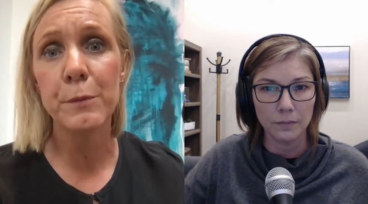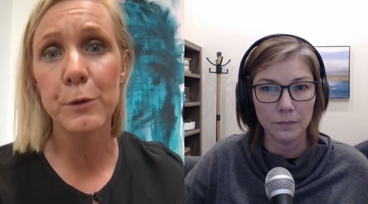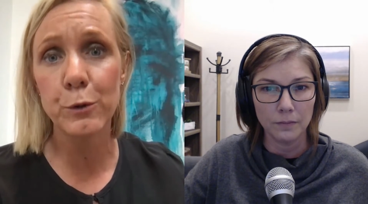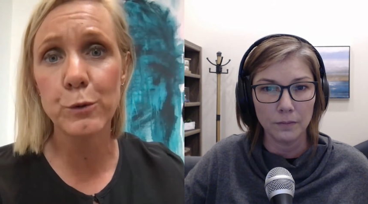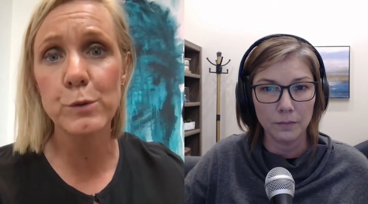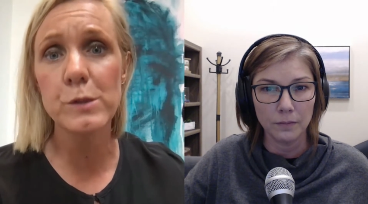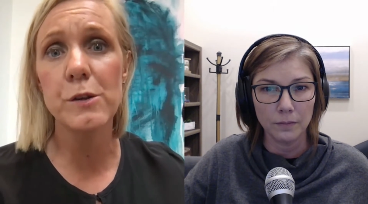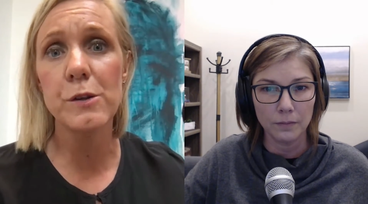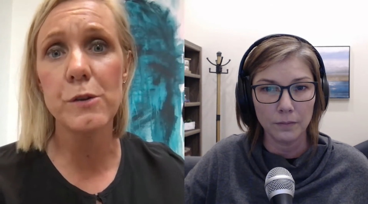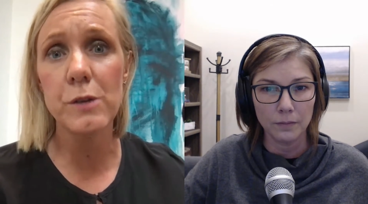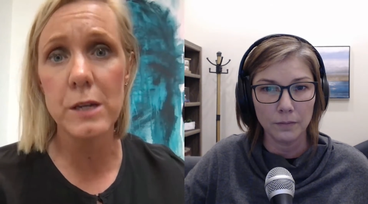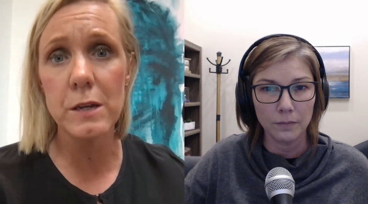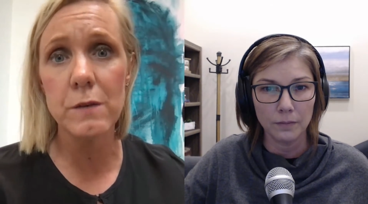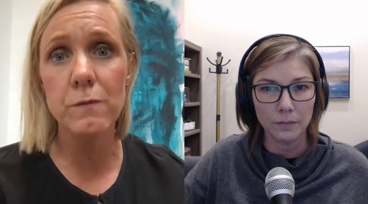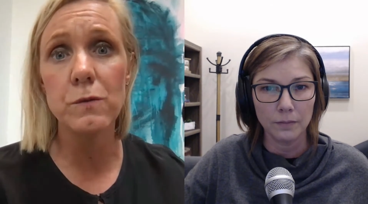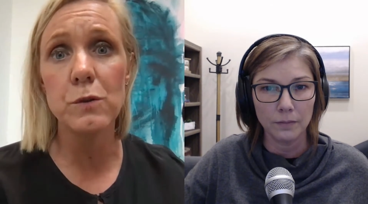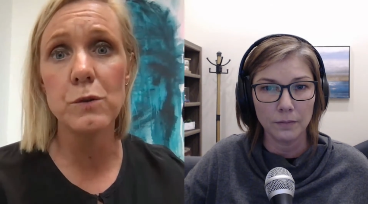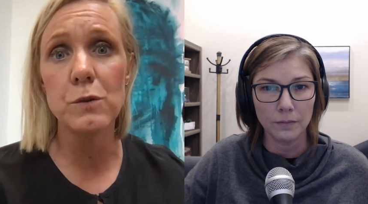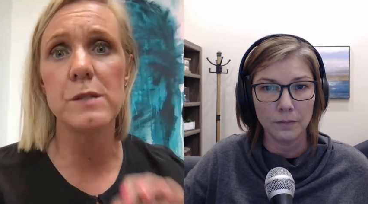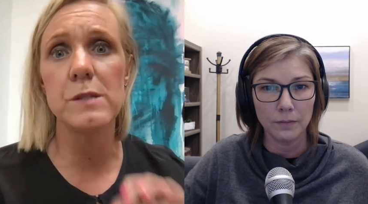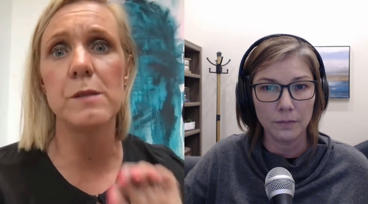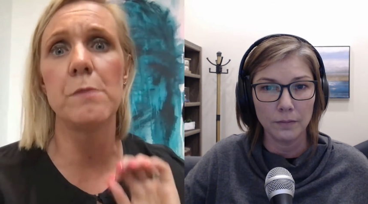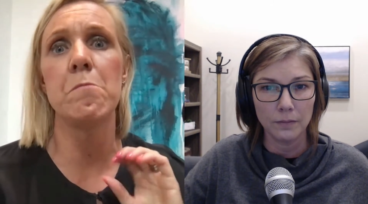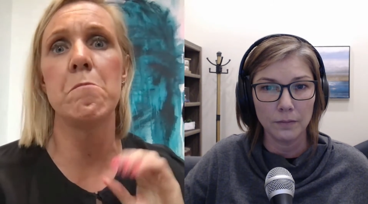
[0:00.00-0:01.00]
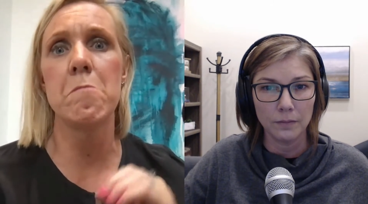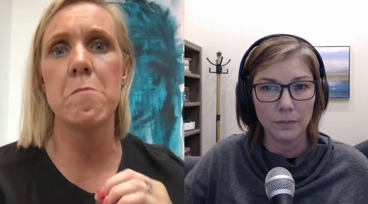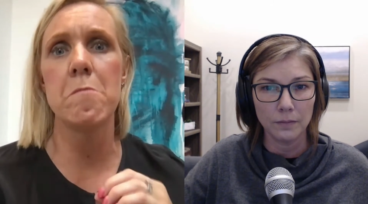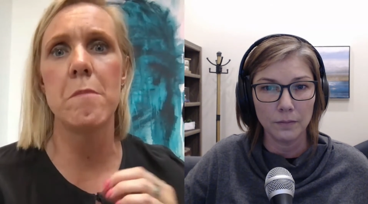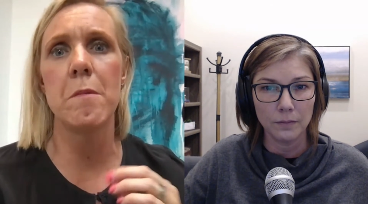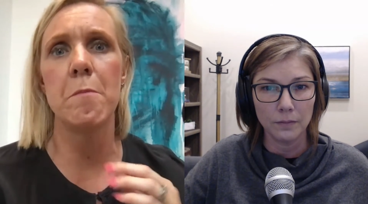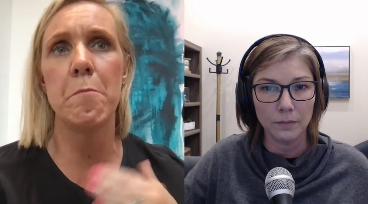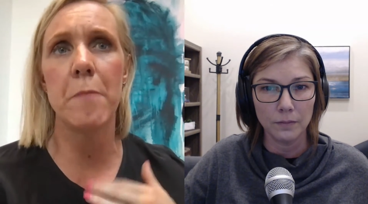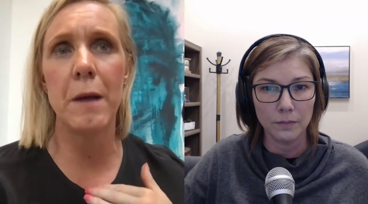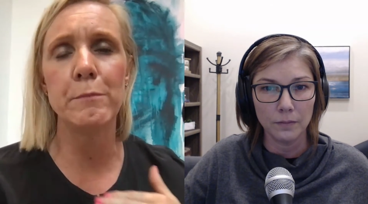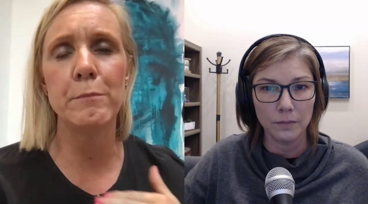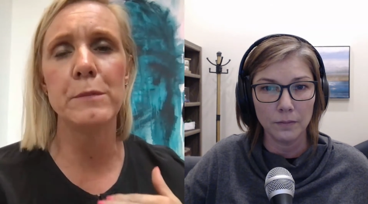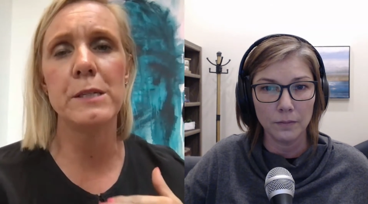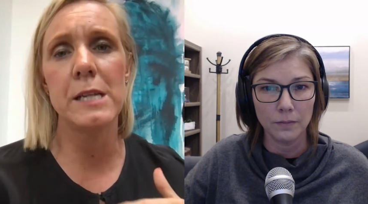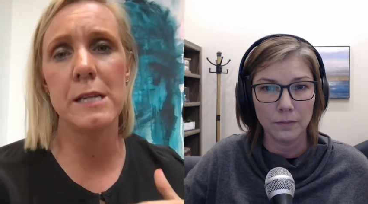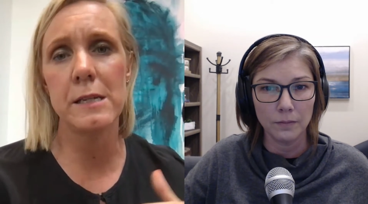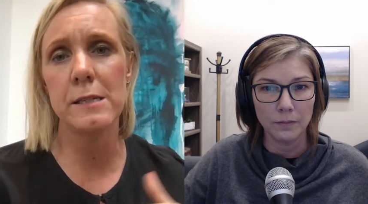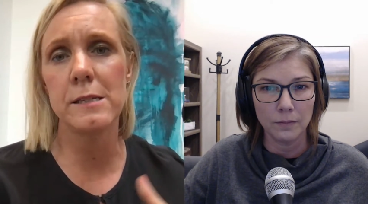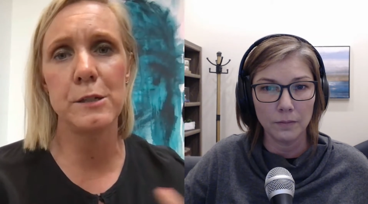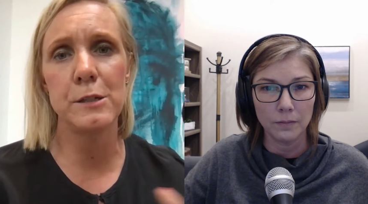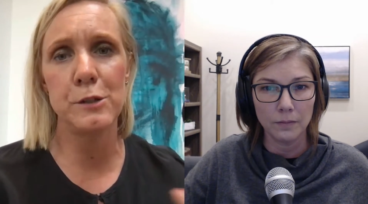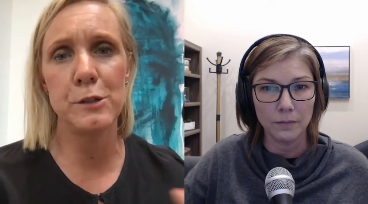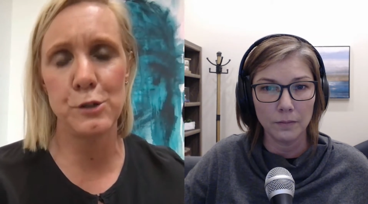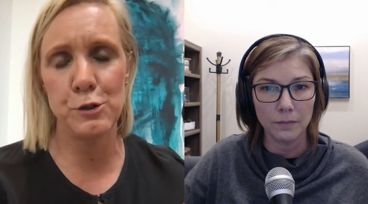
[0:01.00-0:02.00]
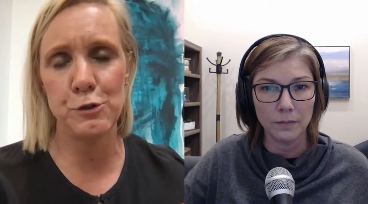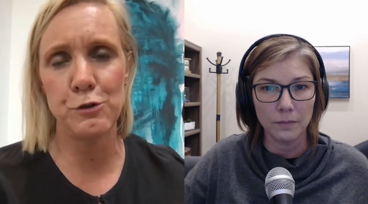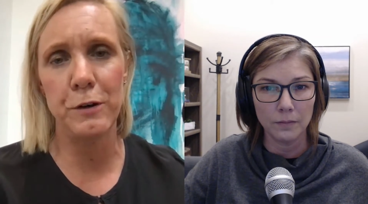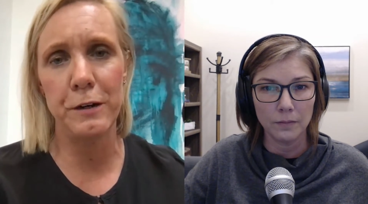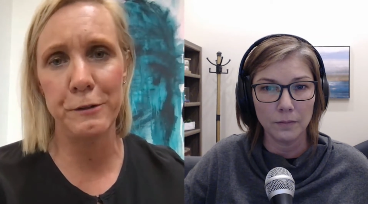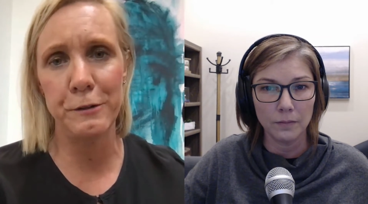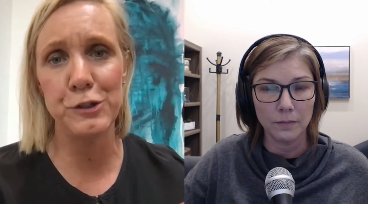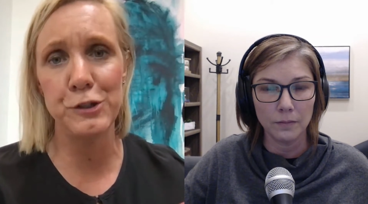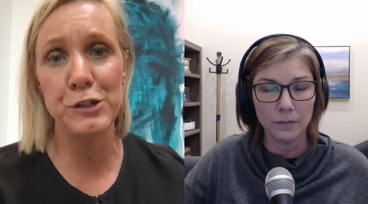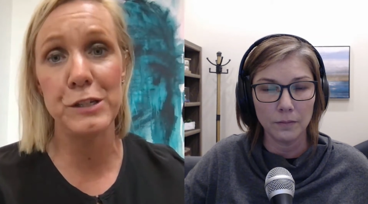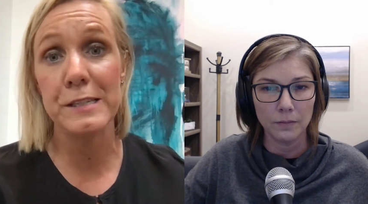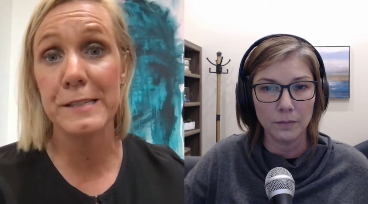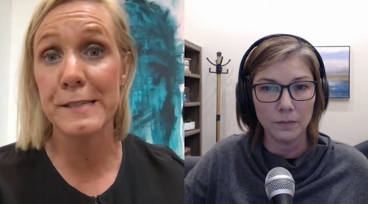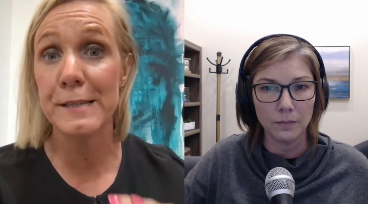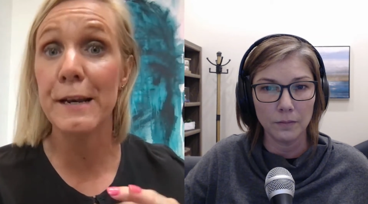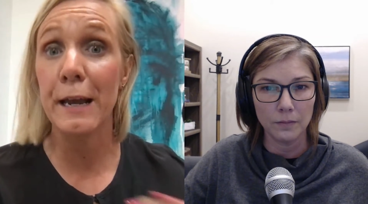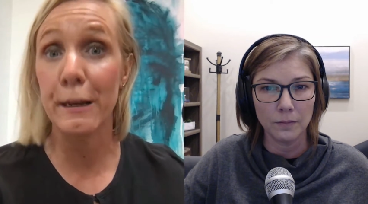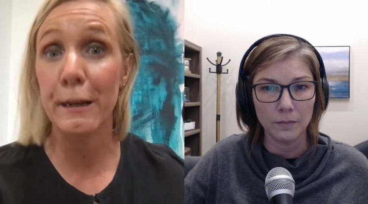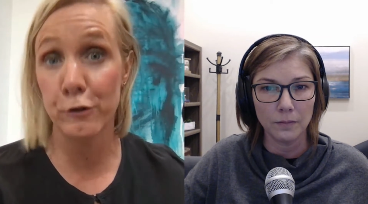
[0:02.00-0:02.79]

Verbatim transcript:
Speaker 1: but also give you some mum tested strategies that